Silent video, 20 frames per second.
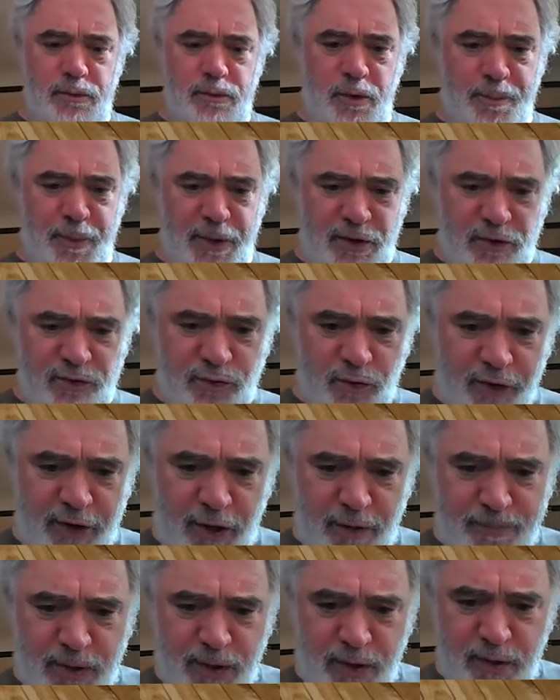whoop, I just saw
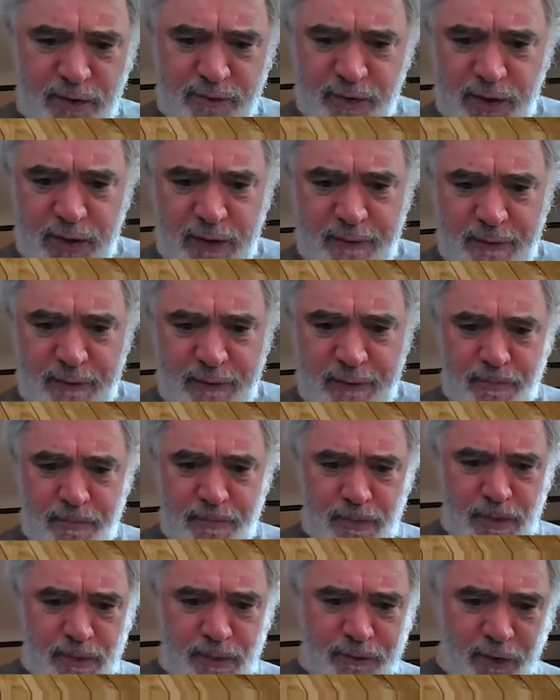Ann McKinsey
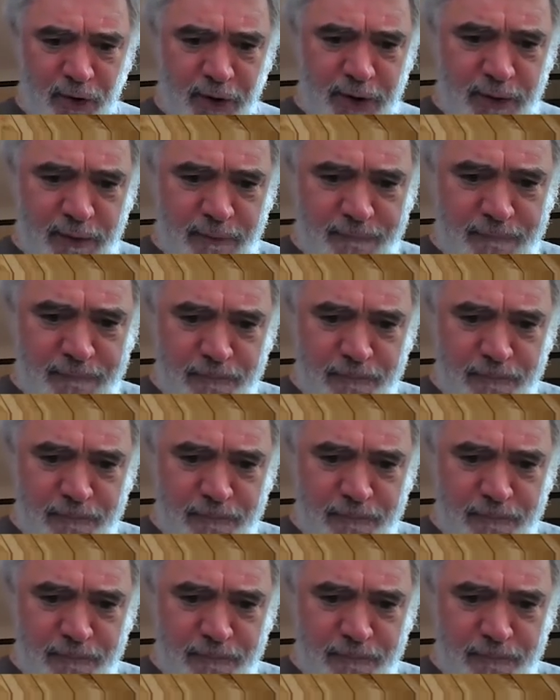Sorry.